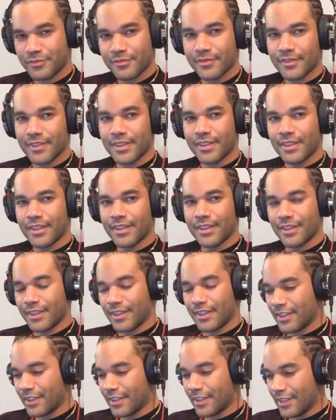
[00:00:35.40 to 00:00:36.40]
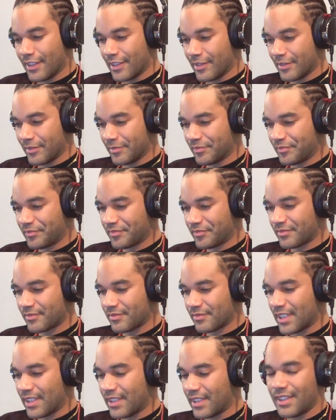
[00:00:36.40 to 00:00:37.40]
And
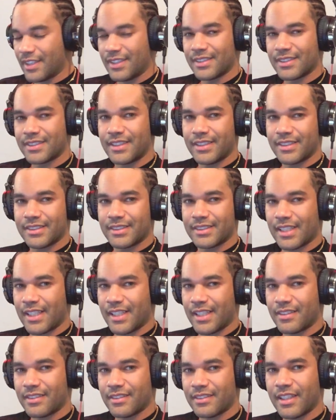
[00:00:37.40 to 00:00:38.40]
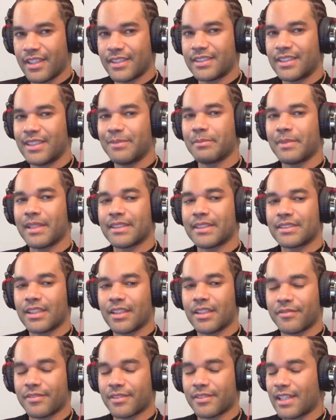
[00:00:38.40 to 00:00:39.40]
he's saying, is he messed
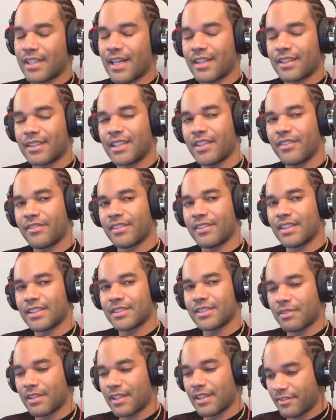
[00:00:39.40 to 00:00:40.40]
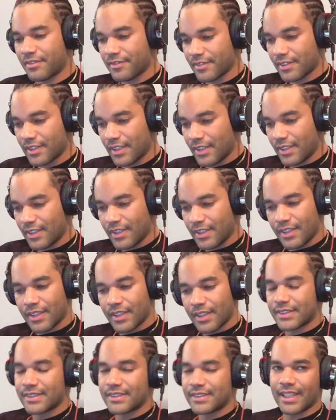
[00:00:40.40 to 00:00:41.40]
up for not giving his wife
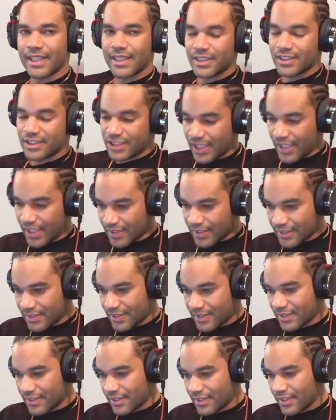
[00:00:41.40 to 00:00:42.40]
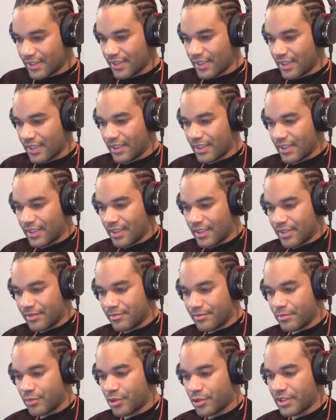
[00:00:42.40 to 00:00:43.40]
a second chance?
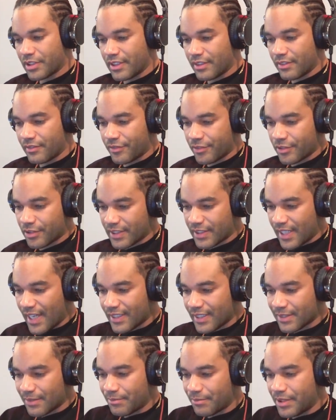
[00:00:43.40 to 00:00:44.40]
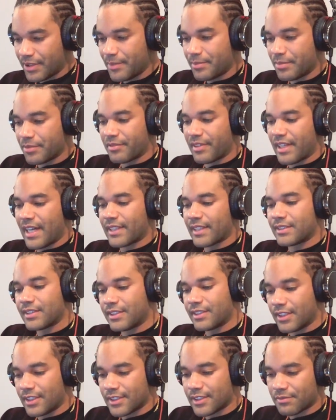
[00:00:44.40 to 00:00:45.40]
More than 4,000 people reacted
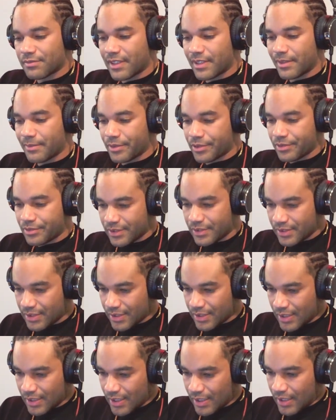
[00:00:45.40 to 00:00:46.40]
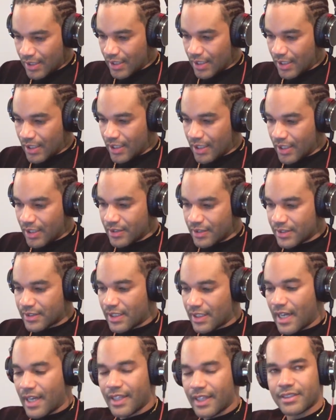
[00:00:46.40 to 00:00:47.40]
to this Reddit post. This
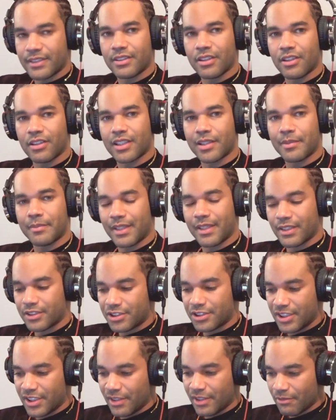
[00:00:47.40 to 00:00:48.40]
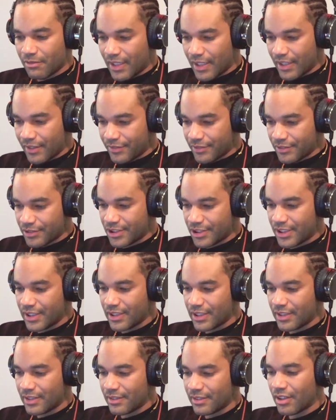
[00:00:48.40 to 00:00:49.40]
guy talking about his cheating wife who
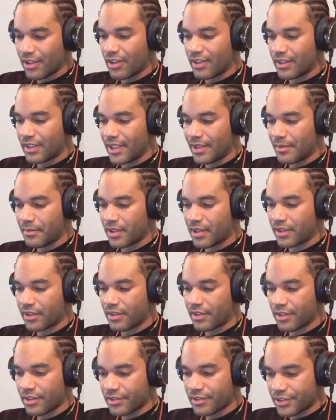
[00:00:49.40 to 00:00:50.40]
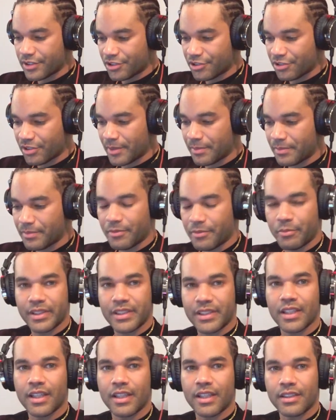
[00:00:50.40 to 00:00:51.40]
cheated on him on a girls' trip
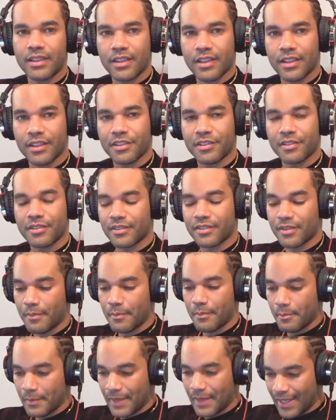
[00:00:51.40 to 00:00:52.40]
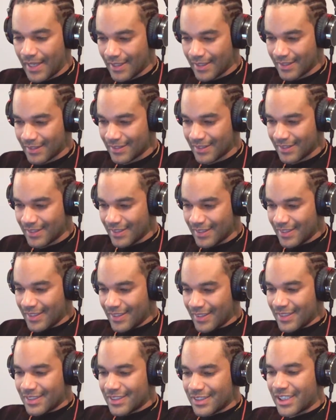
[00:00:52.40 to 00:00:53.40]
with another man.
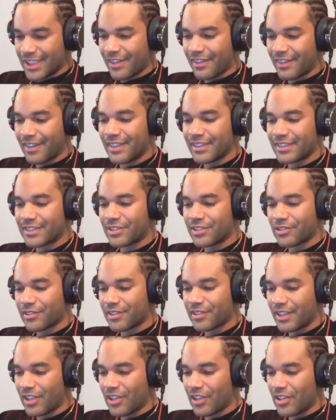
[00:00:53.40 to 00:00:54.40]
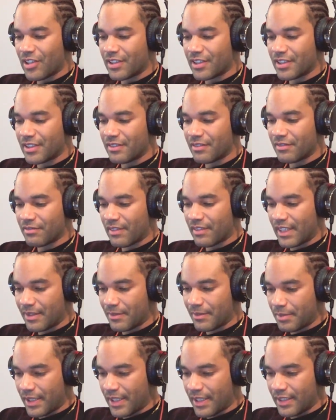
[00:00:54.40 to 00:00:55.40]
Mm-hmm. Sharing his story on the
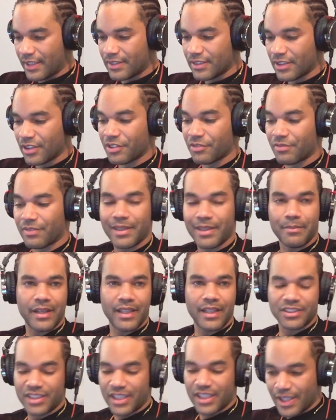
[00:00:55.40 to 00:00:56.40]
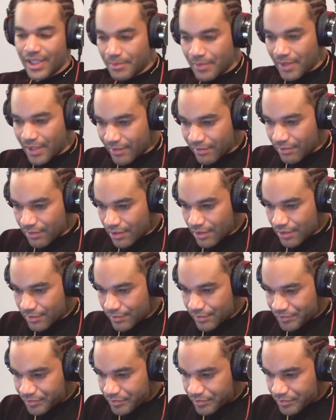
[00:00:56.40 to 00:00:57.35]
Reddit page, Am I Wrong?